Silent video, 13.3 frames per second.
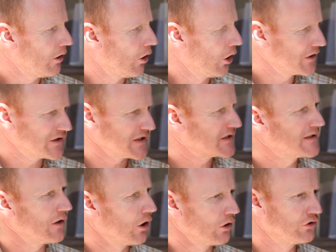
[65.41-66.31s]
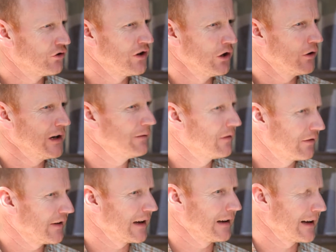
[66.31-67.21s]
Or do they not even
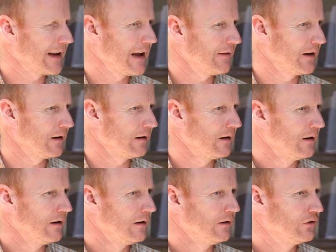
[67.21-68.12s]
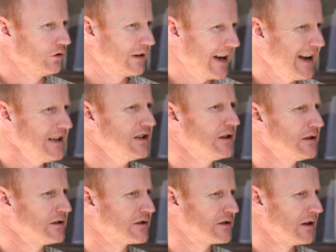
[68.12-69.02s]
think like that there? Do
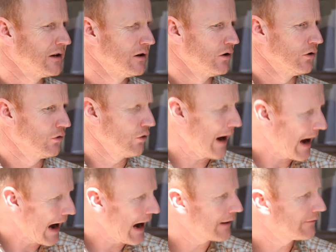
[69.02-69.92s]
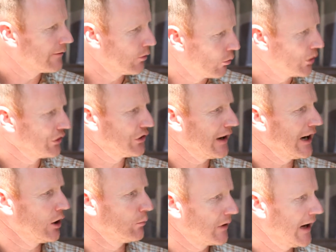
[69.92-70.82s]
Kenyans who have want to
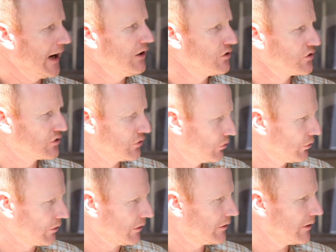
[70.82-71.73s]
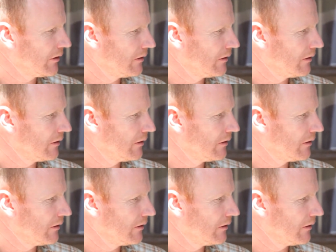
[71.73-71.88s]
help Kenyans who don't?